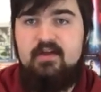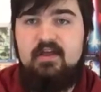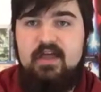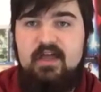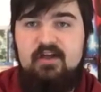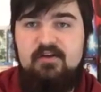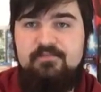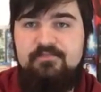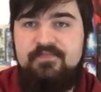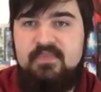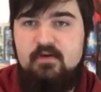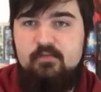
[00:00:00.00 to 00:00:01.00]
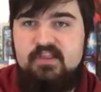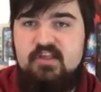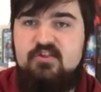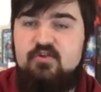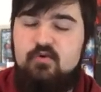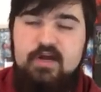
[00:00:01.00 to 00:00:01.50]
And with
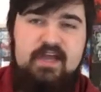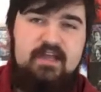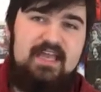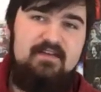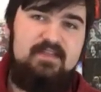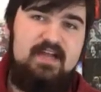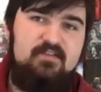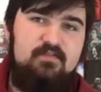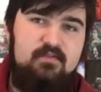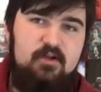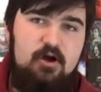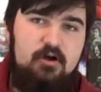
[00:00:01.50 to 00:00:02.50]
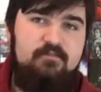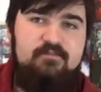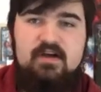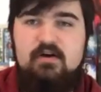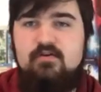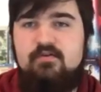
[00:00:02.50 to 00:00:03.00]
this story, it gave that
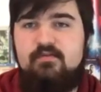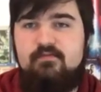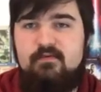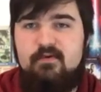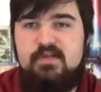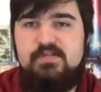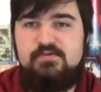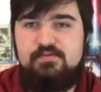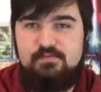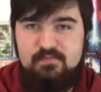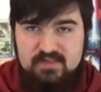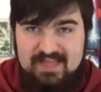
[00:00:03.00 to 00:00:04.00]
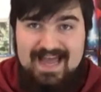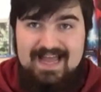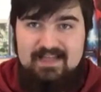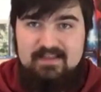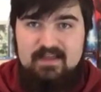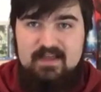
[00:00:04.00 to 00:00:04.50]
heartfelt, really
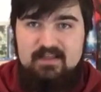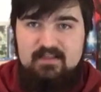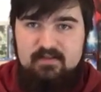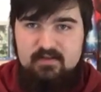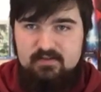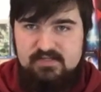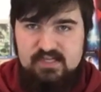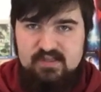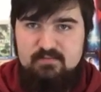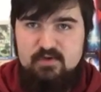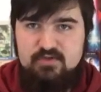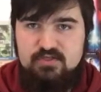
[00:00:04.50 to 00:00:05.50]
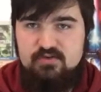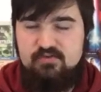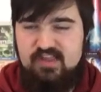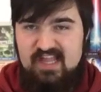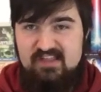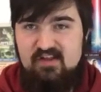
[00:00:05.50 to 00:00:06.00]
sad and just emotional
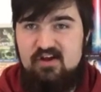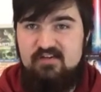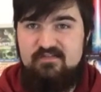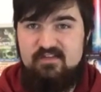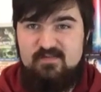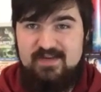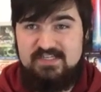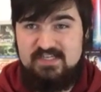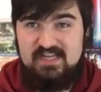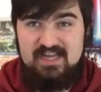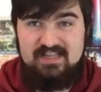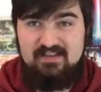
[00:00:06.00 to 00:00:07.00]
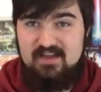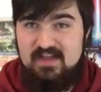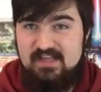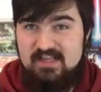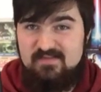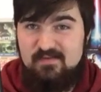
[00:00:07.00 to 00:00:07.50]
send off, especially the end.
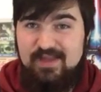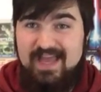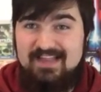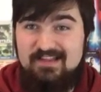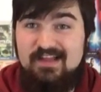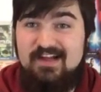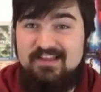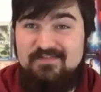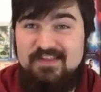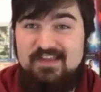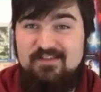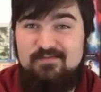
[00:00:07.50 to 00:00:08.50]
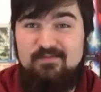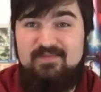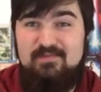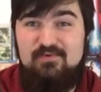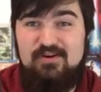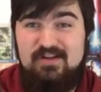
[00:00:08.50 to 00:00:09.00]
This movie has lots of scenes where
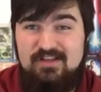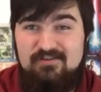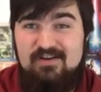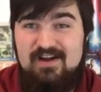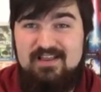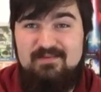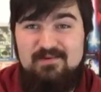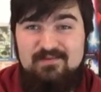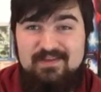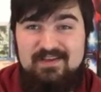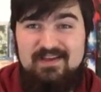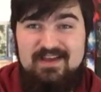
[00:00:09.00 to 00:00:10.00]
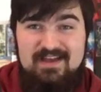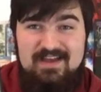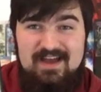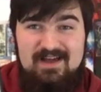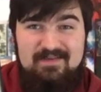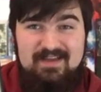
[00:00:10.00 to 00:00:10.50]
people are going to cry in the movie.
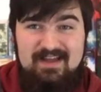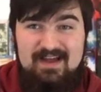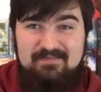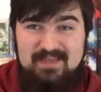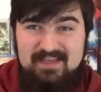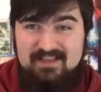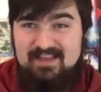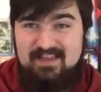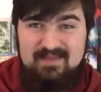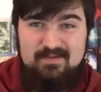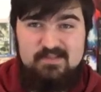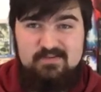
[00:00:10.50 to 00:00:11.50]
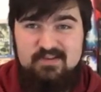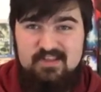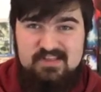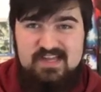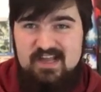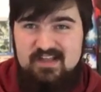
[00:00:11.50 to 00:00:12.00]
I mean, I mean, it came out in
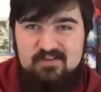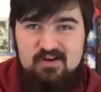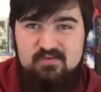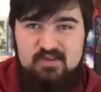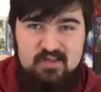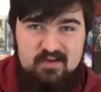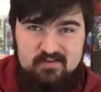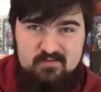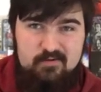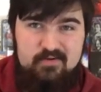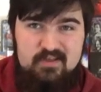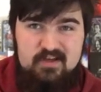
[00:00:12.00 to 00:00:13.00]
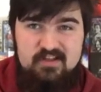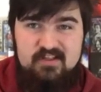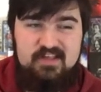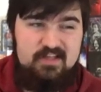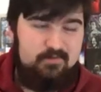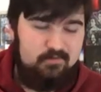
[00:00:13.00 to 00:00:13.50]
2010, so obviously I was really young.
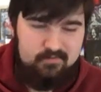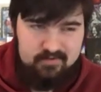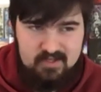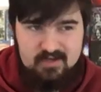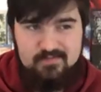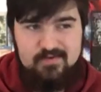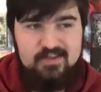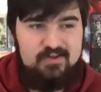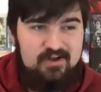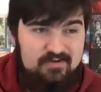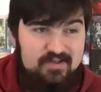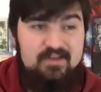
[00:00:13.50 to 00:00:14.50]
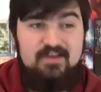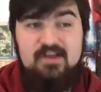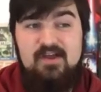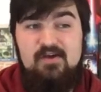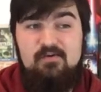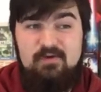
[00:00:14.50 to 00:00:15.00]
Sailors were young. We saw it.
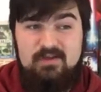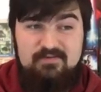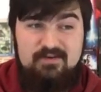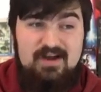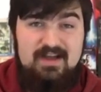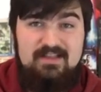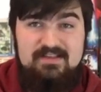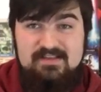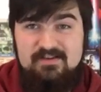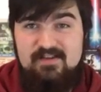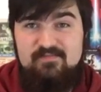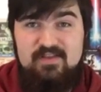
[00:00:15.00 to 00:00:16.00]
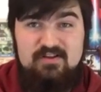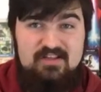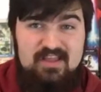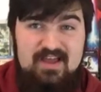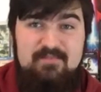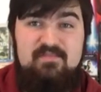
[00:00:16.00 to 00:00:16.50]
We cried and teared up and all
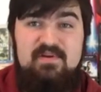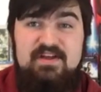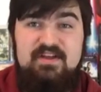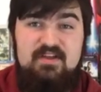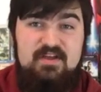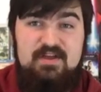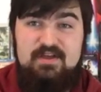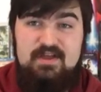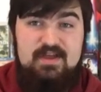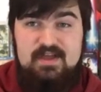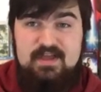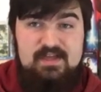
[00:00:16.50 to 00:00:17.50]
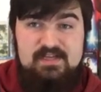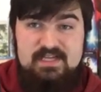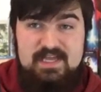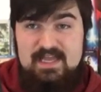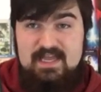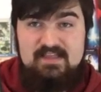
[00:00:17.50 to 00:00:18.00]
that. But
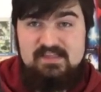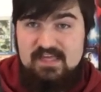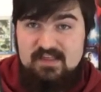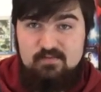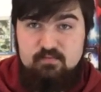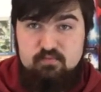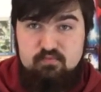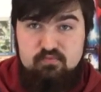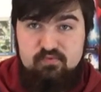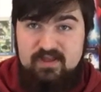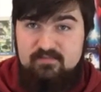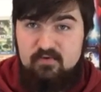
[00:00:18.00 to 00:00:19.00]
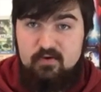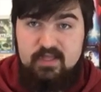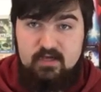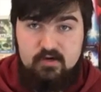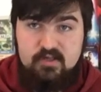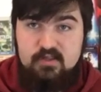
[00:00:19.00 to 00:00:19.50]
it, it's just, it really
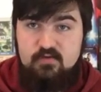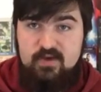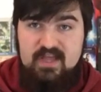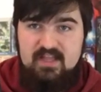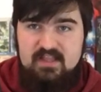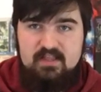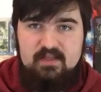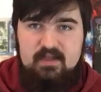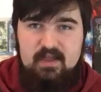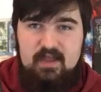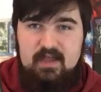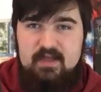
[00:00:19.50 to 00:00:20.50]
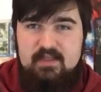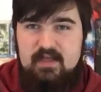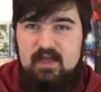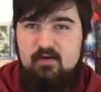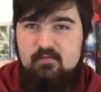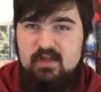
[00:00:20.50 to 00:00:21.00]
hooks you in. And
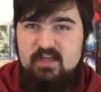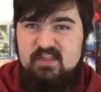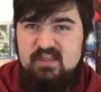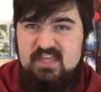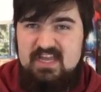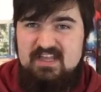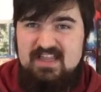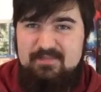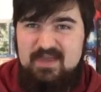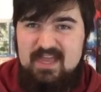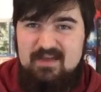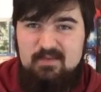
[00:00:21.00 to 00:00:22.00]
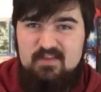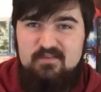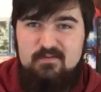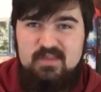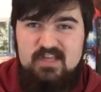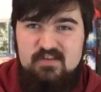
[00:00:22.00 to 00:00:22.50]
I don't really think that many animated
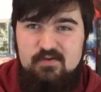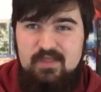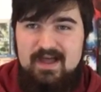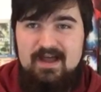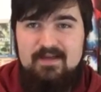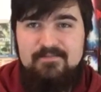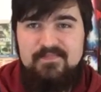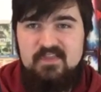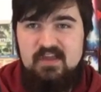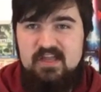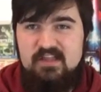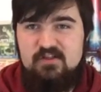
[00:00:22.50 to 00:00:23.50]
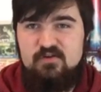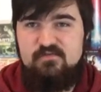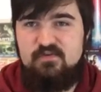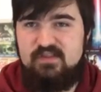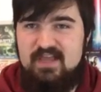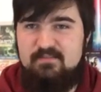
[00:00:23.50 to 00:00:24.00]
films can do that. And so
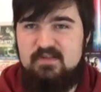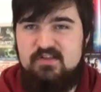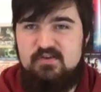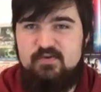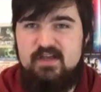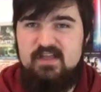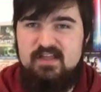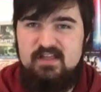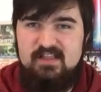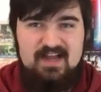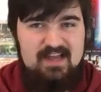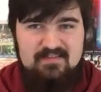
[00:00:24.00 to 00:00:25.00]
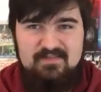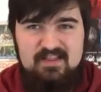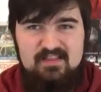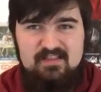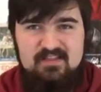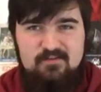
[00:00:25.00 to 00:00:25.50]
for them to do it, not
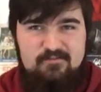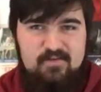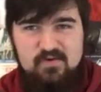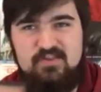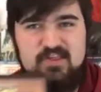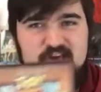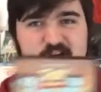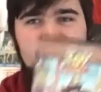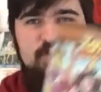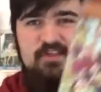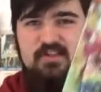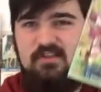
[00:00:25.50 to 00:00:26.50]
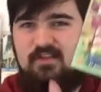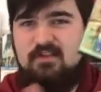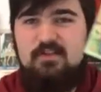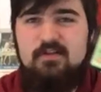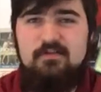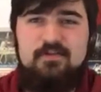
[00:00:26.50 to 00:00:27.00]
even their first go, this,
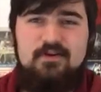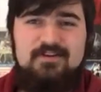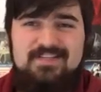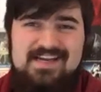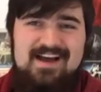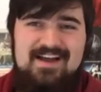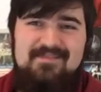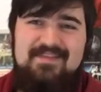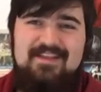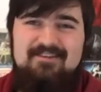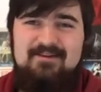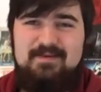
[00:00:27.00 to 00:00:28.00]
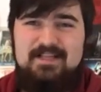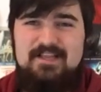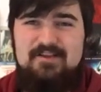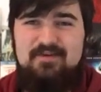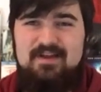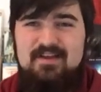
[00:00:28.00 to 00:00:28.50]
this is the third time and they're able to
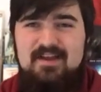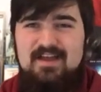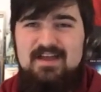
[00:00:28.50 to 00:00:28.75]
do it.